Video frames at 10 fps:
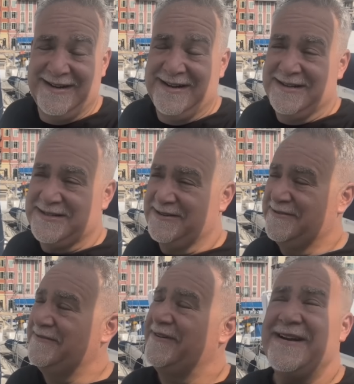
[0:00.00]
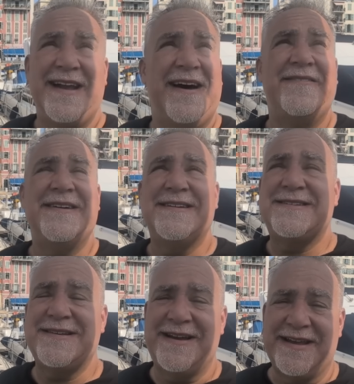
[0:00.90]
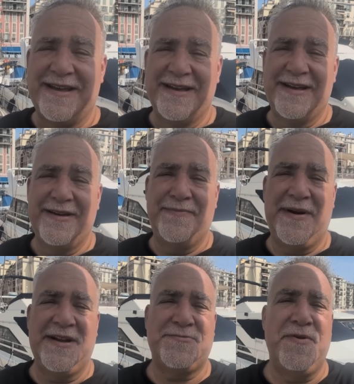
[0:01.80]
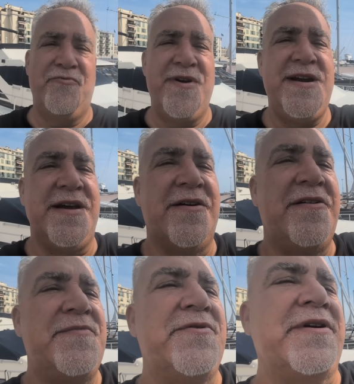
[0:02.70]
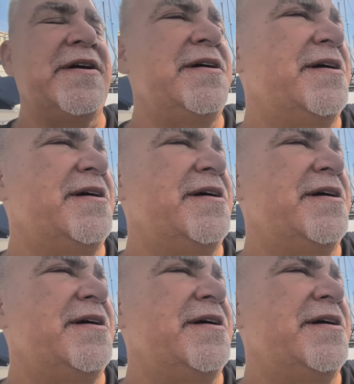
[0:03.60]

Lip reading: So right now it's sunny, but it's been raining all morning.